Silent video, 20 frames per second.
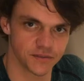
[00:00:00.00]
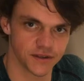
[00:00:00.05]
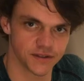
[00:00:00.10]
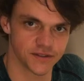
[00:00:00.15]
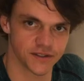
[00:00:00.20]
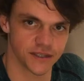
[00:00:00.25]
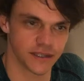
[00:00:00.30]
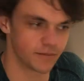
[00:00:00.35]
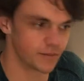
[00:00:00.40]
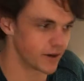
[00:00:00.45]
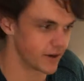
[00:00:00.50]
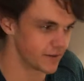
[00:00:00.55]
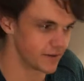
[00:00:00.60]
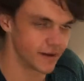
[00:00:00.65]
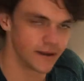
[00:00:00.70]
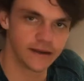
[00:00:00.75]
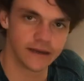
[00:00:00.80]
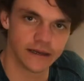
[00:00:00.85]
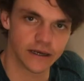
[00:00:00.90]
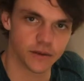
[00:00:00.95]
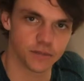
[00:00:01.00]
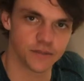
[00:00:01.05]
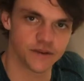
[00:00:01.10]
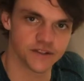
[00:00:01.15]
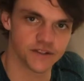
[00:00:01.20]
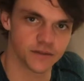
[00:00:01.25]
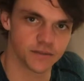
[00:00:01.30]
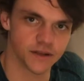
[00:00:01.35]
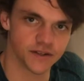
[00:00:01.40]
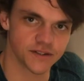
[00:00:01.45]
Messy. They might help
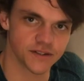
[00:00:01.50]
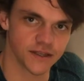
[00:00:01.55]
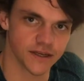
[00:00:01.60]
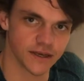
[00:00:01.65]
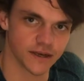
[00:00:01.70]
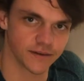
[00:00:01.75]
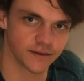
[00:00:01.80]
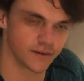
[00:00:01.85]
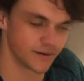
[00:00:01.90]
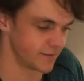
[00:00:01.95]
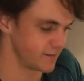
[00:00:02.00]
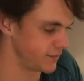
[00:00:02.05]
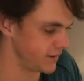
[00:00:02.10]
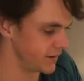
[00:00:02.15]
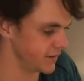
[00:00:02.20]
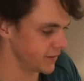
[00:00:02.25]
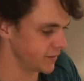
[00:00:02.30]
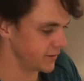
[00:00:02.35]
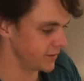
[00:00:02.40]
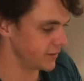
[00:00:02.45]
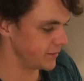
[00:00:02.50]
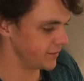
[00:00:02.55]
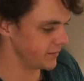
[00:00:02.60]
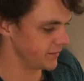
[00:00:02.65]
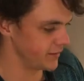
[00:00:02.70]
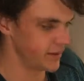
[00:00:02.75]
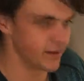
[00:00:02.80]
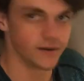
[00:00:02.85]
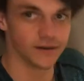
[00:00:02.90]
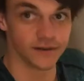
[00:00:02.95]
Mr. Messy out to be a little bit
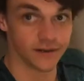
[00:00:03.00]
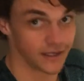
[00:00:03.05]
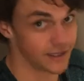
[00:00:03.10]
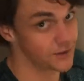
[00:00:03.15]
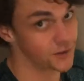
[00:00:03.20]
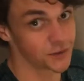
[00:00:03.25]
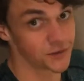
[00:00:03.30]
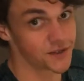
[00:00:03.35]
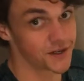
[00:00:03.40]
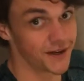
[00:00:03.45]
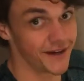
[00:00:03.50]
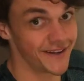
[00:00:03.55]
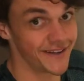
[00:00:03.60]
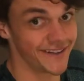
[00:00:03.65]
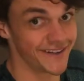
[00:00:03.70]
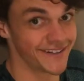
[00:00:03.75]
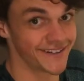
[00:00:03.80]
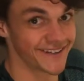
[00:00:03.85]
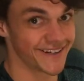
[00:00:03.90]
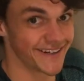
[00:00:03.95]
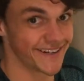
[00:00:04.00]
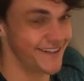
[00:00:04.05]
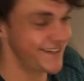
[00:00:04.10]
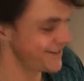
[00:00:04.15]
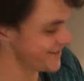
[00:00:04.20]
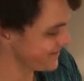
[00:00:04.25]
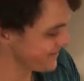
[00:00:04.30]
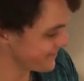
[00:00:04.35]
neat or tidy, eh?